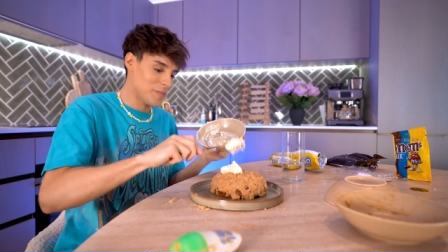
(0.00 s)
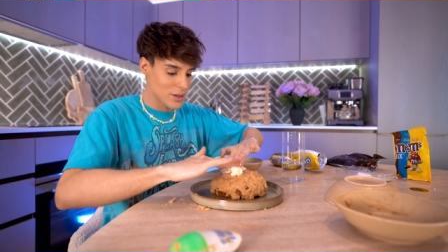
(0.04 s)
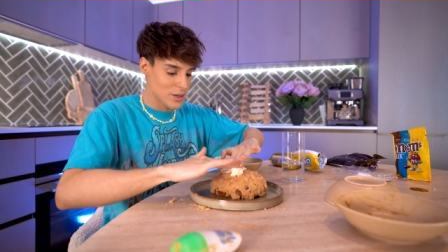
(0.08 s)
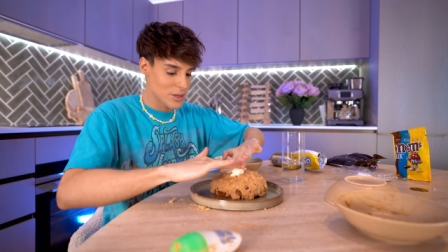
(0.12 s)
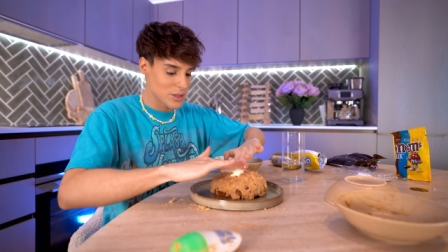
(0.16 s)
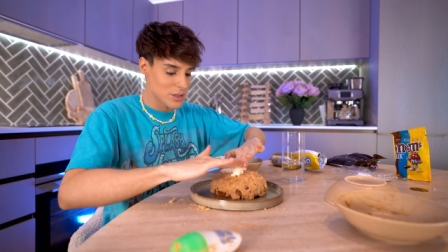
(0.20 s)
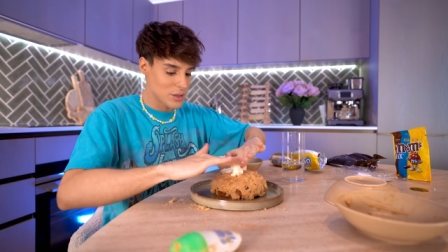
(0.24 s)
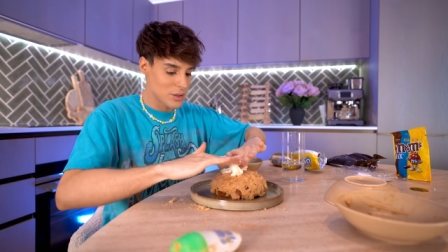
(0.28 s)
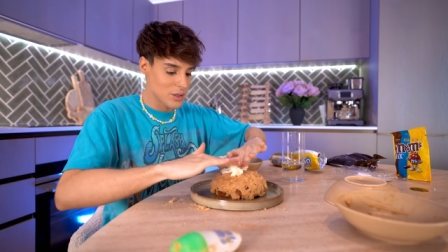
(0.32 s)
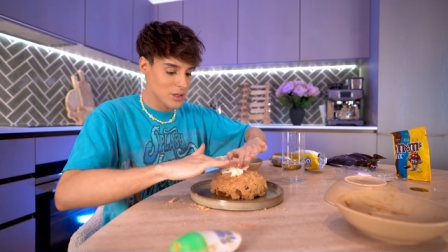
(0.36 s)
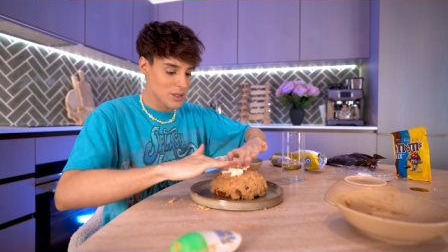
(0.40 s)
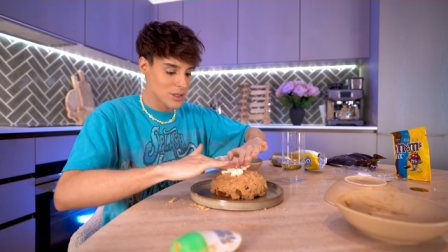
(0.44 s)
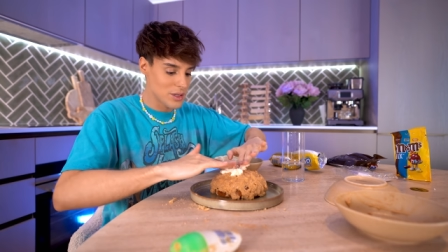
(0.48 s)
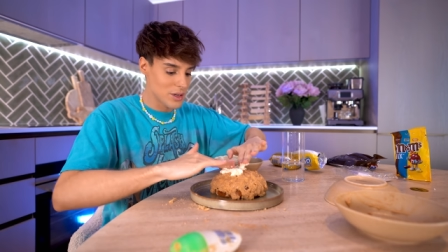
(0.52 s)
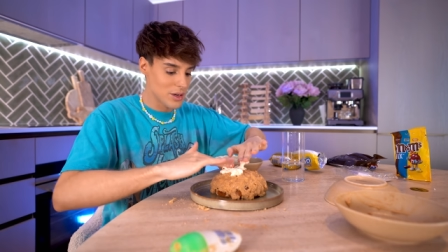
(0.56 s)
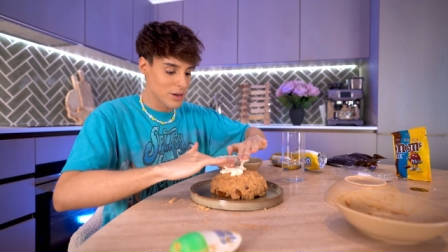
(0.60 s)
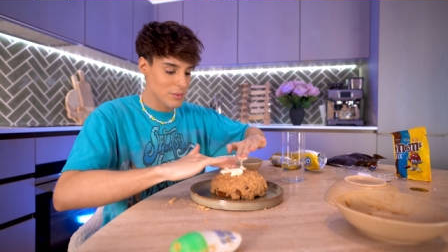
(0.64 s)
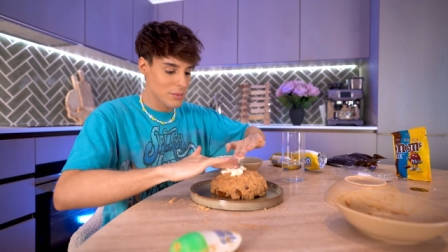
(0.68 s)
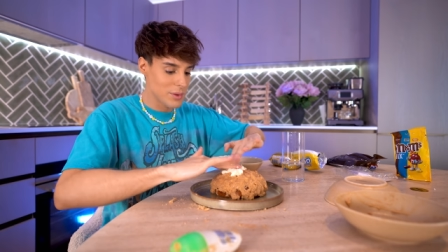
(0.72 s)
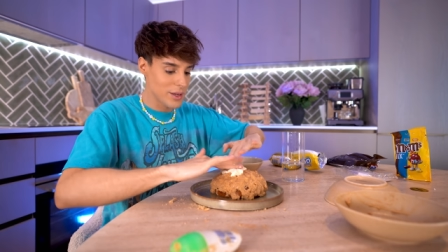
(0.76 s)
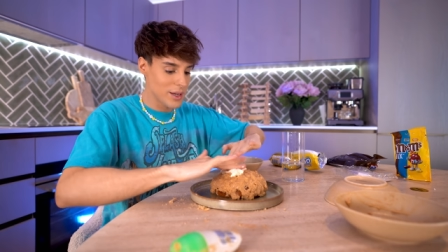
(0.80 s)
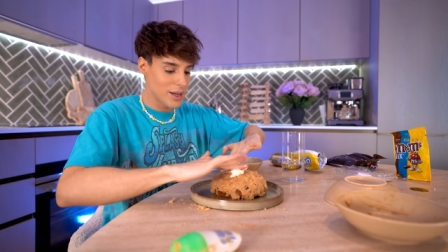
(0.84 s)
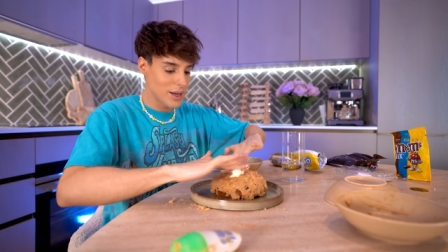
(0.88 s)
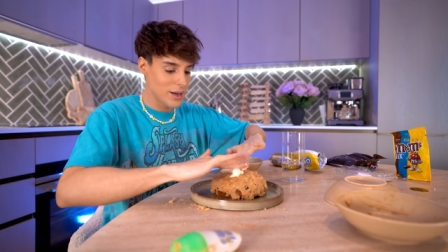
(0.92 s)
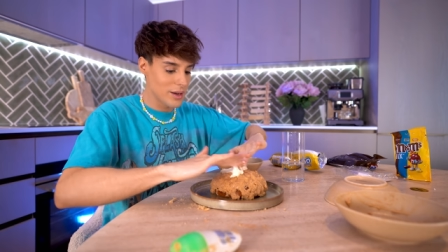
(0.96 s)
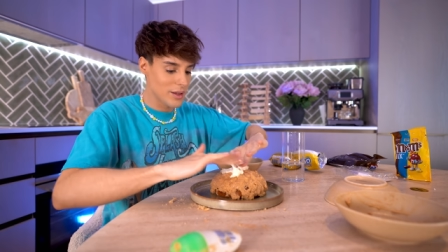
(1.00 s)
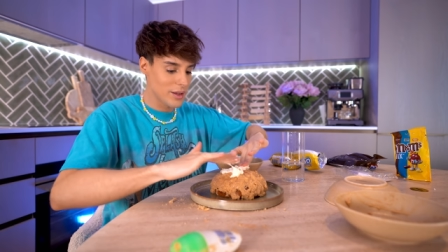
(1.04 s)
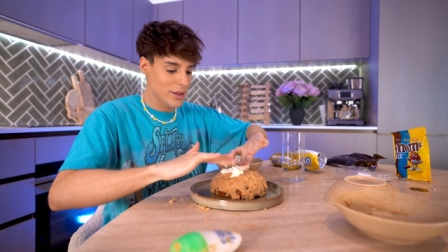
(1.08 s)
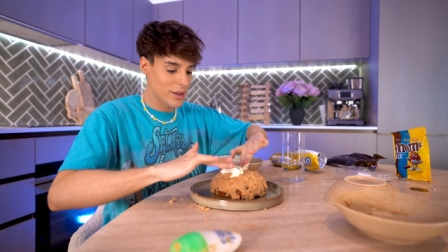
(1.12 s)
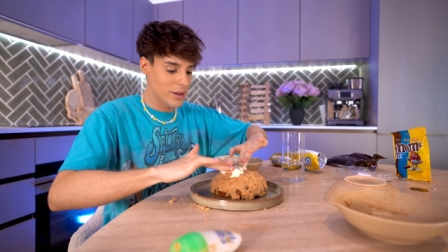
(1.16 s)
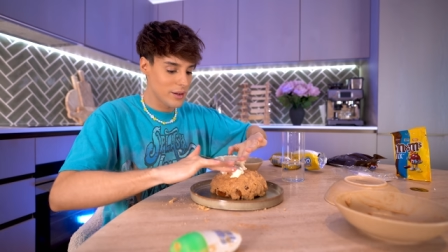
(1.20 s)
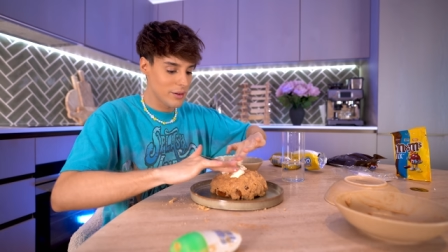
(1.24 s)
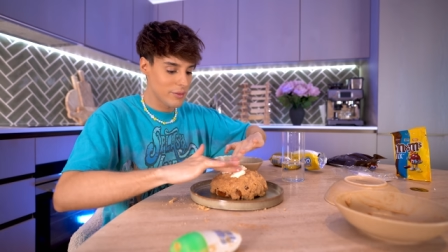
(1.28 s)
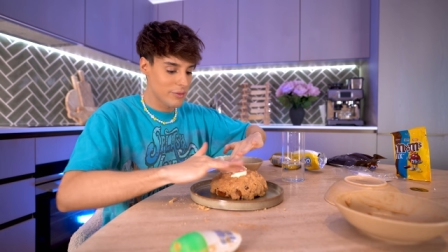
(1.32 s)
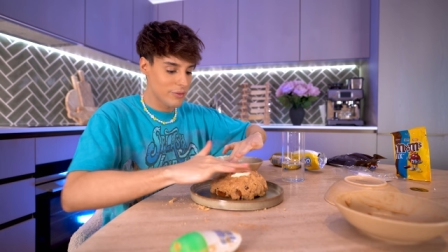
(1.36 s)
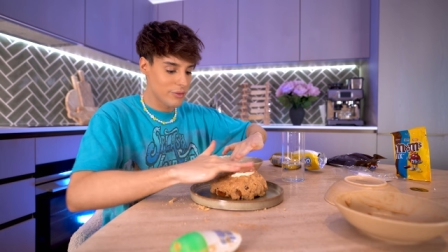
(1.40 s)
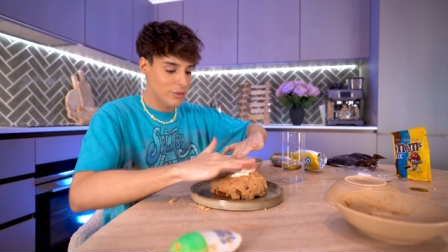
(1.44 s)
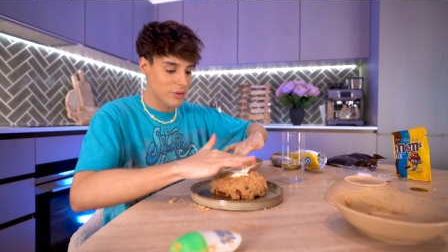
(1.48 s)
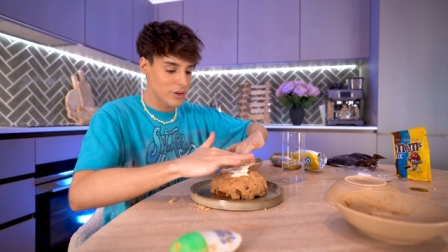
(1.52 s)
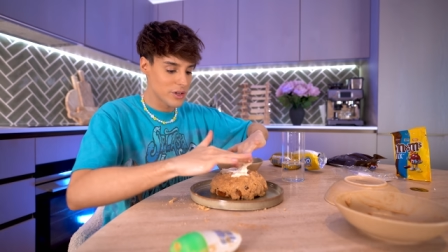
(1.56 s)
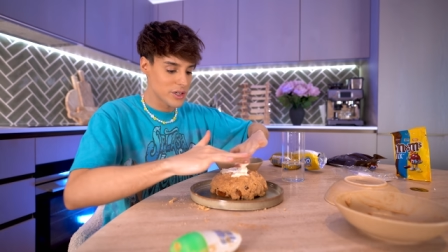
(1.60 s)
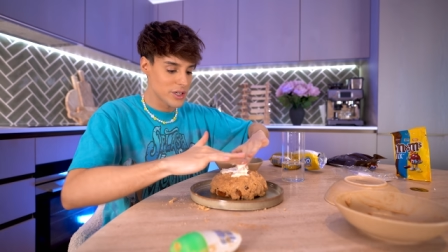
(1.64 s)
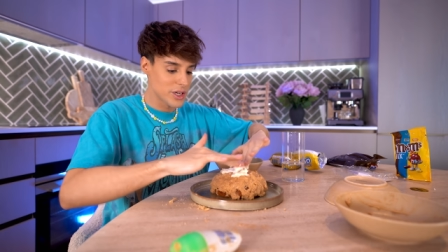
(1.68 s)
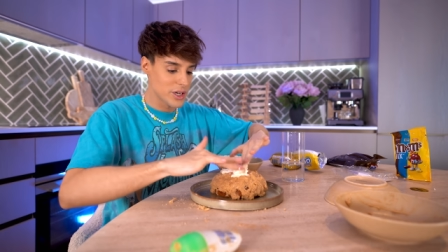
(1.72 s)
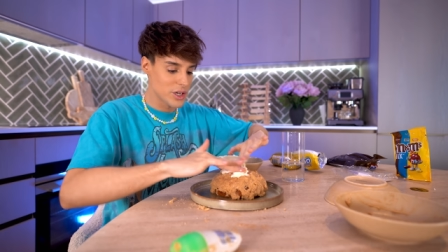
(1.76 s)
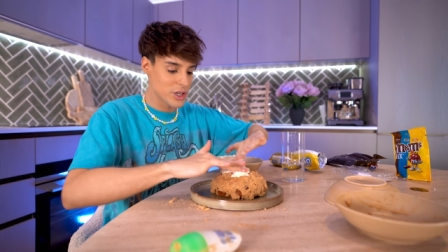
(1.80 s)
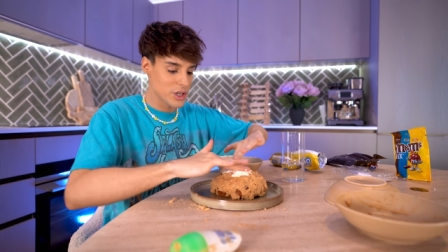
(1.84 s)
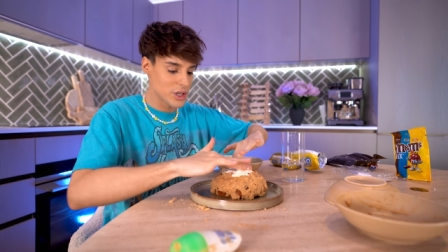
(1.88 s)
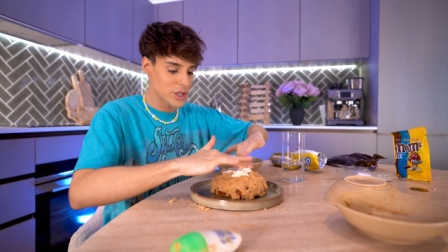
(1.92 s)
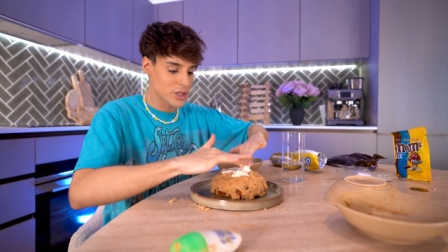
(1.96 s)
So this is going to be kind of like a
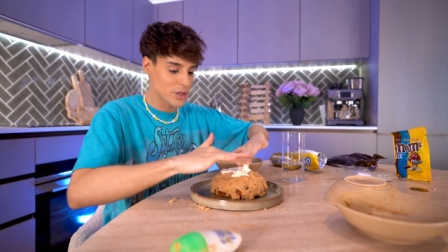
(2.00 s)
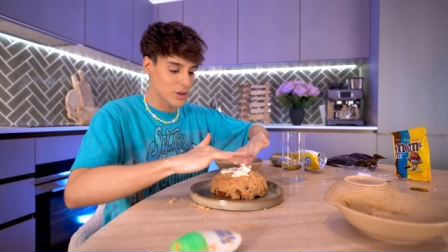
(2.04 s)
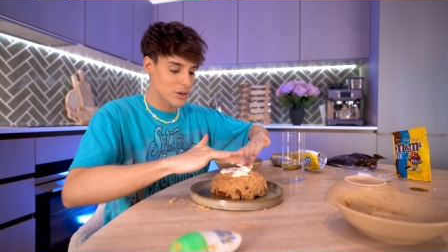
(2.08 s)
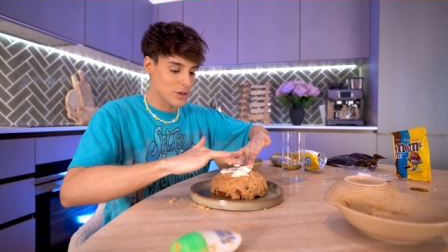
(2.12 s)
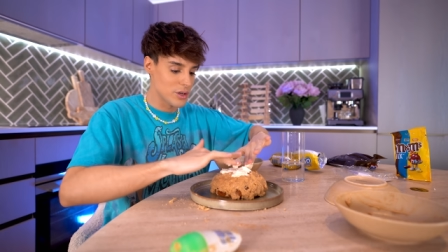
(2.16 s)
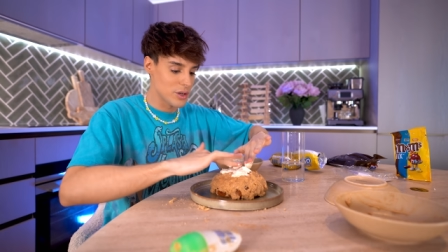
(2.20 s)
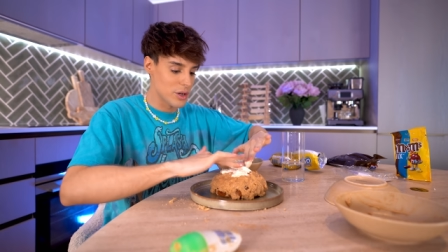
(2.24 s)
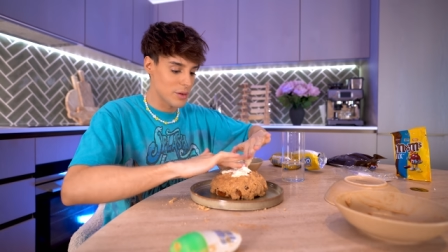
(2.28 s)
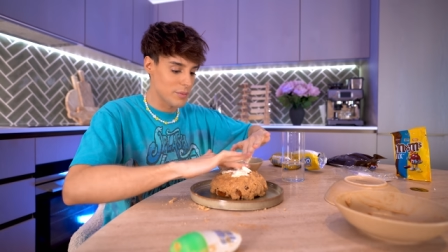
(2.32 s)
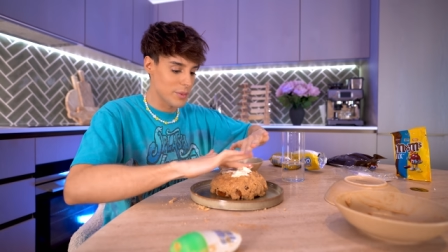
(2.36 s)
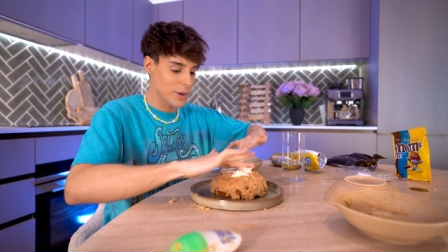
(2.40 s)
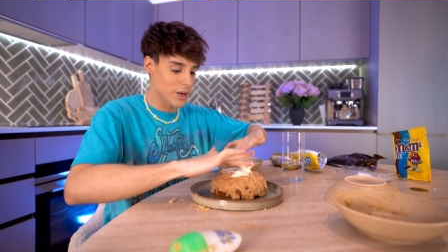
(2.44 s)
frosting just on top.